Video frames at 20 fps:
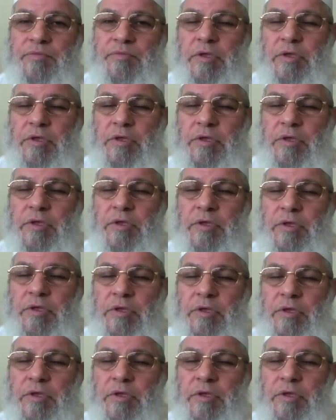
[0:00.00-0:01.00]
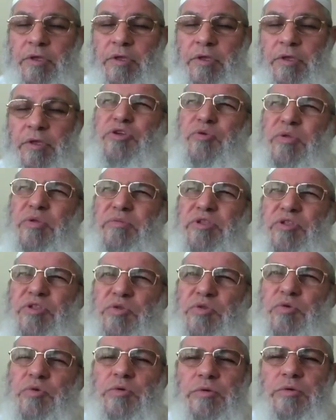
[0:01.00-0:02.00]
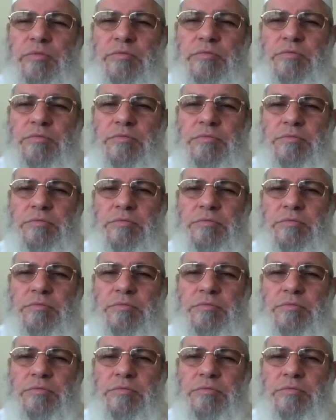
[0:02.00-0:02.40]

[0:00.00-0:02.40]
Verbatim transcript: But people debated, what do you want me to do?